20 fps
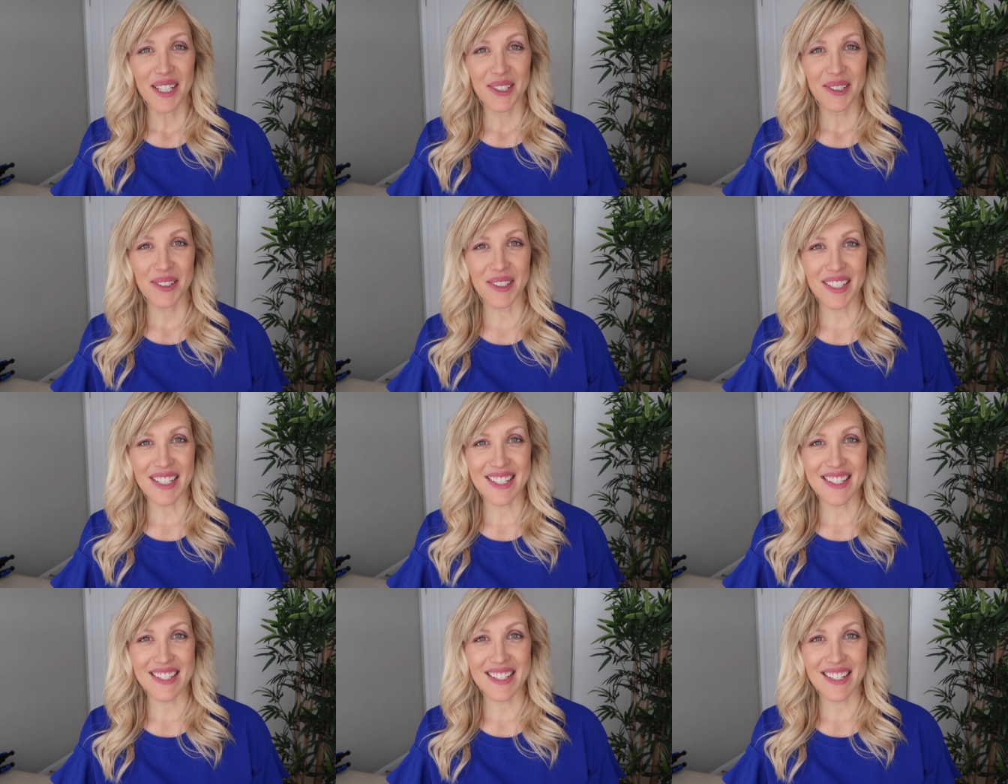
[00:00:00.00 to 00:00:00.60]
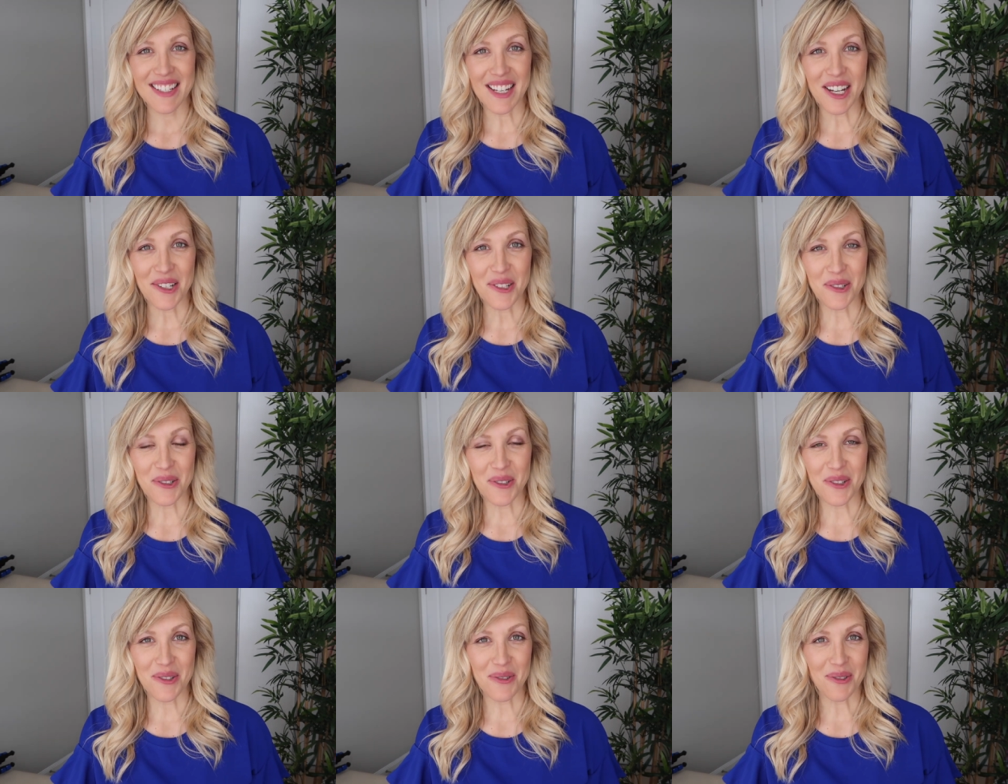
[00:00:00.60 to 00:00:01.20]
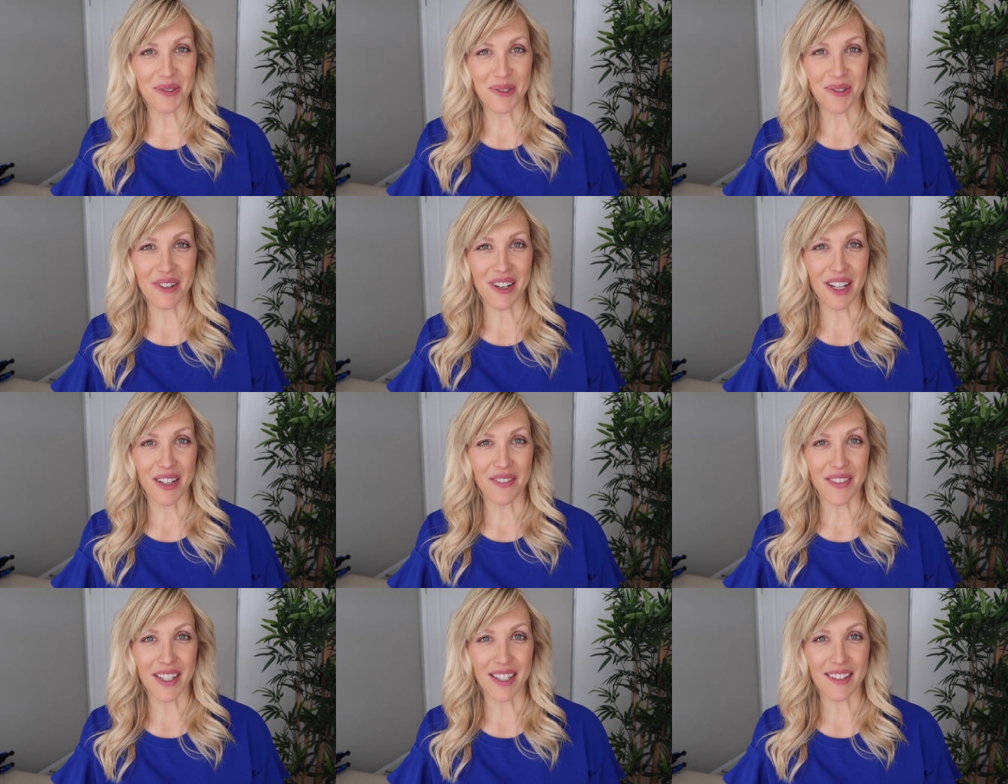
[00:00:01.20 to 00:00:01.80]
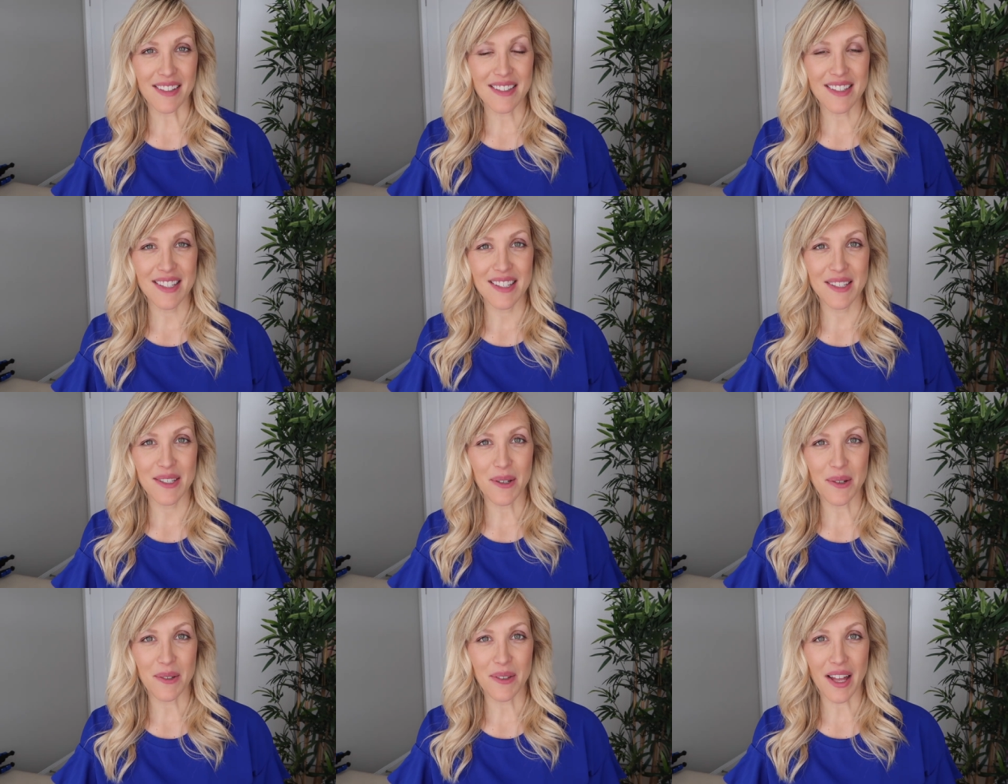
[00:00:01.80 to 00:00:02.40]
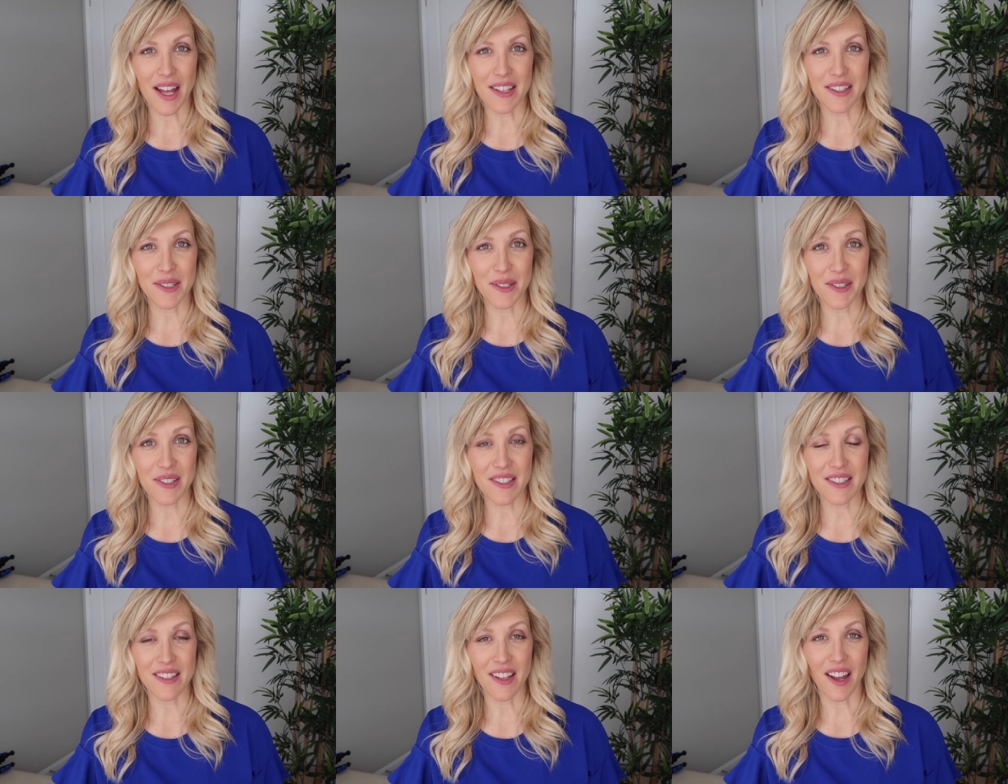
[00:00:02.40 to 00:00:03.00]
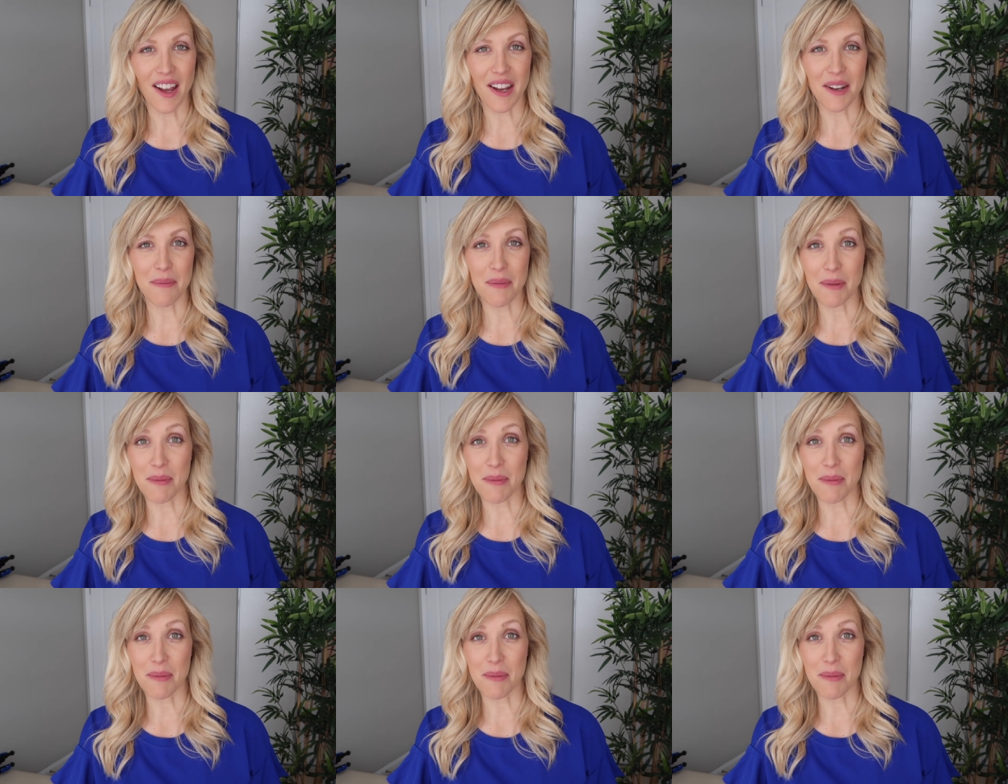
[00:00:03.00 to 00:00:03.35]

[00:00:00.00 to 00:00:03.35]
crazy unusual cravings, so that's a good sign.